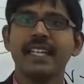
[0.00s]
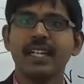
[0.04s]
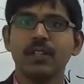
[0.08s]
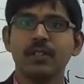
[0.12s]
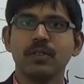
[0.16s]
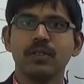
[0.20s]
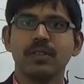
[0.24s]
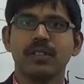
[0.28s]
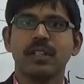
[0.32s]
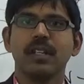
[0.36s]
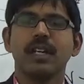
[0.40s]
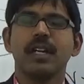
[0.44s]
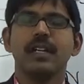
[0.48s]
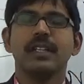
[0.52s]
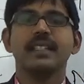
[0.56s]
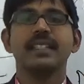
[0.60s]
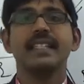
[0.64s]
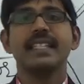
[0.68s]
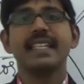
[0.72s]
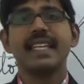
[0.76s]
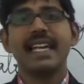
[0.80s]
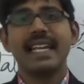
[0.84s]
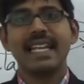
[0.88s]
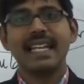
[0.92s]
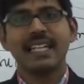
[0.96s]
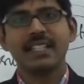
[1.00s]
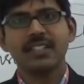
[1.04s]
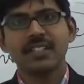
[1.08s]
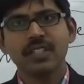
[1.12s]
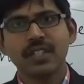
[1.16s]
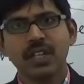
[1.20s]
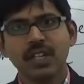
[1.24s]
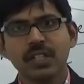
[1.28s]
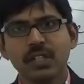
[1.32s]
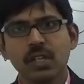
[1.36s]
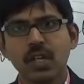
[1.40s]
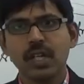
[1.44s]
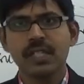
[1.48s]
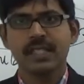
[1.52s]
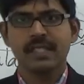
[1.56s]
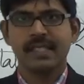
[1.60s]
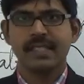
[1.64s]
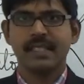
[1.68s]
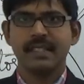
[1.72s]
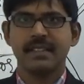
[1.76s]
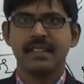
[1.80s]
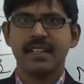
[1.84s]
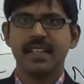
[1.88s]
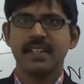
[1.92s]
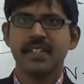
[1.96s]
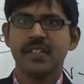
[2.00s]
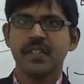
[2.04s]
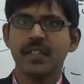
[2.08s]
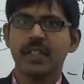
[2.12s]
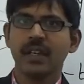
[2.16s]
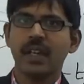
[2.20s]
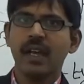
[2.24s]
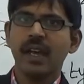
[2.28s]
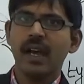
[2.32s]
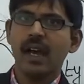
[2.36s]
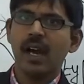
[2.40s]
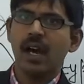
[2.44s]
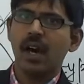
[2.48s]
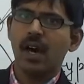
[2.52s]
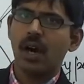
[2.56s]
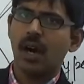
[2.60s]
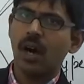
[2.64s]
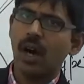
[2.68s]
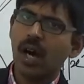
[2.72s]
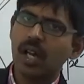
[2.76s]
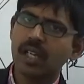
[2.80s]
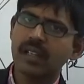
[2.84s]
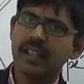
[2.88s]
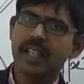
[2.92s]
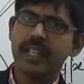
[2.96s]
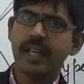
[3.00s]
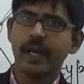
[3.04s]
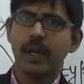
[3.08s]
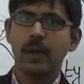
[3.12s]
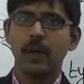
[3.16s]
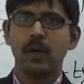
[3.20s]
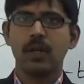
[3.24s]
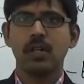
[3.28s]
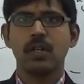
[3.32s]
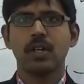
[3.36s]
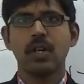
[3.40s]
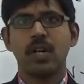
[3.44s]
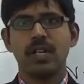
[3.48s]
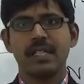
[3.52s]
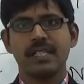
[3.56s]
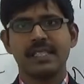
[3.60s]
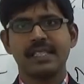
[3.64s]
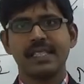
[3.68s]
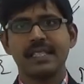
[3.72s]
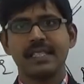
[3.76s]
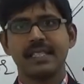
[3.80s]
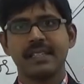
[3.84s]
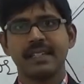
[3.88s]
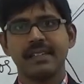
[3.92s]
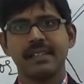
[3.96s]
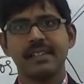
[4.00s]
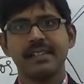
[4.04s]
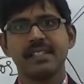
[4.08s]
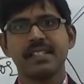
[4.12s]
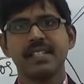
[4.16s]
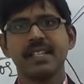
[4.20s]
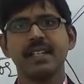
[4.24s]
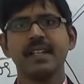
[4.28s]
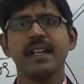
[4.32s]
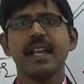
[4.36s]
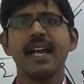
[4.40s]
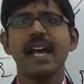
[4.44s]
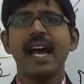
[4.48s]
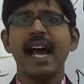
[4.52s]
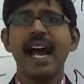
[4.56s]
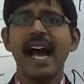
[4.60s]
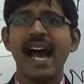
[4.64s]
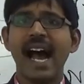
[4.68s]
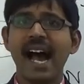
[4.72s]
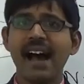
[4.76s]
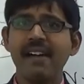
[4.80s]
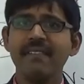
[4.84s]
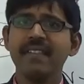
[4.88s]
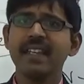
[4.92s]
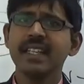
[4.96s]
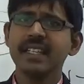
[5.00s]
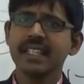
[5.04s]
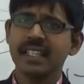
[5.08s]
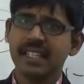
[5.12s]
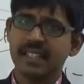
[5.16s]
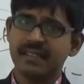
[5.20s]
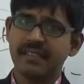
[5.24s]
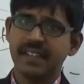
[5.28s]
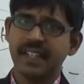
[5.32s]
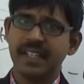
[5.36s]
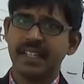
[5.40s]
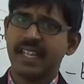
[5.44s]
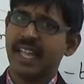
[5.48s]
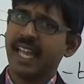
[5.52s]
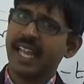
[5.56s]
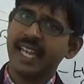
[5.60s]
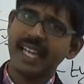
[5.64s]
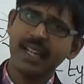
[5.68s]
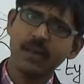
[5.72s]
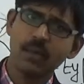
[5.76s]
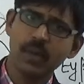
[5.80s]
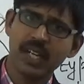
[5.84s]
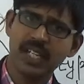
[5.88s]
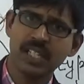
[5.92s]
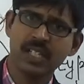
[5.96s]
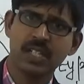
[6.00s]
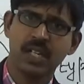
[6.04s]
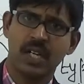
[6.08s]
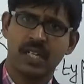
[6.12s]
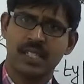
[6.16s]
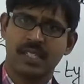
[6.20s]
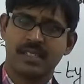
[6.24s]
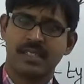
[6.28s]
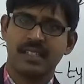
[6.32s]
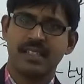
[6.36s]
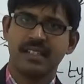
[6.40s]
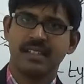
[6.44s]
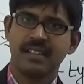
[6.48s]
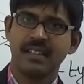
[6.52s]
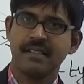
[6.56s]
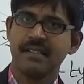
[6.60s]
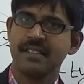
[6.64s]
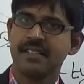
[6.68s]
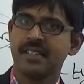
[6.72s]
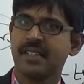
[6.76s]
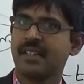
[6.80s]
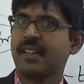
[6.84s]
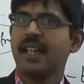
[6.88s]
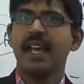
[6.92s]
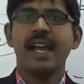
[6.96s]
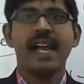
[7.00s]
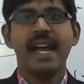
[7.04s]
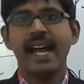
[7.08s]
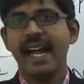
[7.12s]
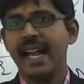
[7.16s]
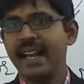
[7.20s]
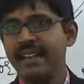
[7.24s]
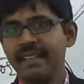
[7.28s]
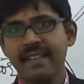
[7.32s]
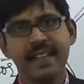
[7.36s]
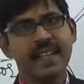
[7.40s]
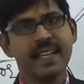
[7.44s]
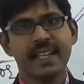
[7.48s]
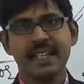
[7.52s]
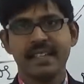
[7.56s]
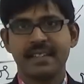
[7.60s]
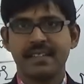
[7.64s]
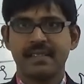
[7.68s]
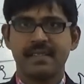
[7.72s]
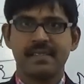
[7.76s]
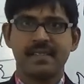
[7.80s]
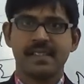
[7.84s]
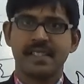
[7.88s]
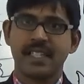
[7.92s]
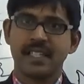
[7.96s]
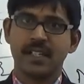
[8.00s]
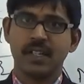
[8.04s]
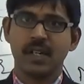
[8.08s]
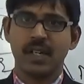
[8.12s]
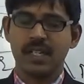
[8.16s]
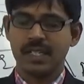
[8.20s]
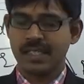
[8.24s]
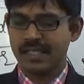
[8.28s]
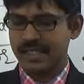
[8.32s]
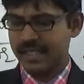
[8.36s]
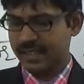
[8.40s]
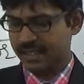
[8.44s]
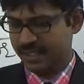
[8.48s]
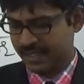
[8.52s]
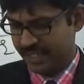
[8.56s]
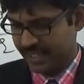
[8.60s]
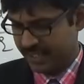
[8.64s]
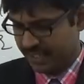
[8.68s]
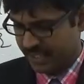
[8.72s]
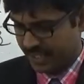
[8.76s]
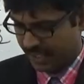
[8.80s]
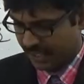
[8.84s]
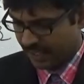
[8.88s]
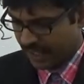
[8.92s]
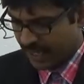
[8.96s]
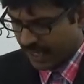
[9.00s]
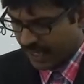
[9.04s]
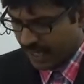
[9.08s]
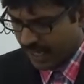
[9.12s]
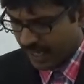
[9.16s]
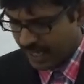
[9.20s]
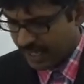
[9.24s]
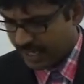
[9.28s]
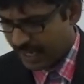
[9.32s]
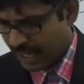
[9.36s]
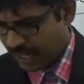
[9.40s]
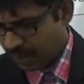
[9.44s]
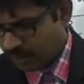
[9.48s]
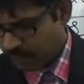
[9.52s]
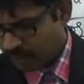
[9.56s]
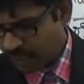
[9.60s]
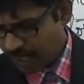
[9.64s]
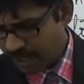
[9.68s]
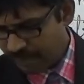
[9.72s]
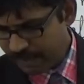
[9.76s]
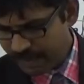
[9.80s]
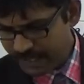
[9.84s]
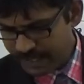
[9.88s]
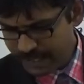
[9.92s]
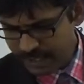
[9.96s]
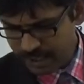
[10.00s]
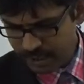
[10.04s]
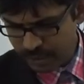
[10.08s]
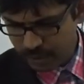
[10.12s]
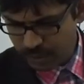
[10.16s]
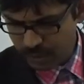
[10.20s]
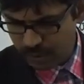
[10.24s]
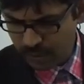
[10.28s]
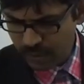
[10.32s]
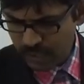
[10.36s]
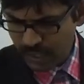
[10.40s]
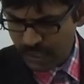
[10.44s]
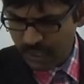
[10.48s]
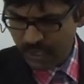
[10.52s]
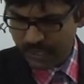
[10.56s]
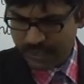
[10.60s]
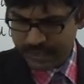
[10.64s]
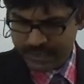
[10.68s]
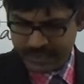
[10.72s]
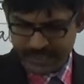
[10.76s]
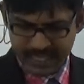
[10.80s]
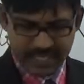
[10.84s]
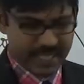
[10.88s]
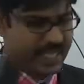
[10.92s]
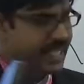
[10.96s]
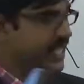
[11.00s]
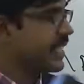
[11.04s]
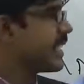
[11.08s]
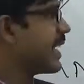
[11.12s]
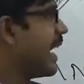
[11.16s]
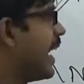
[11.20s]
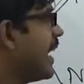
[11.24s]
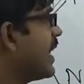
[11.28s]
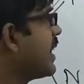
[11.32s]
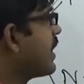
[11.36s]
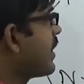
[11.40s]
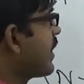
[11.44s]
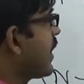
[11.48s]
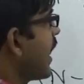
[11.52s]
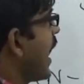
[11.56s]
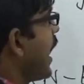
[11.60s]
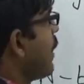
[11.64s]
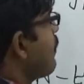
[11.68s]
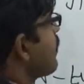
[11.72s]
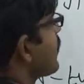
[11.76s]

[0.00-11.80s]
out the electron concentration or the hole concentration, having given any one concentration and the intrinsic concentration. Now coming to the N-type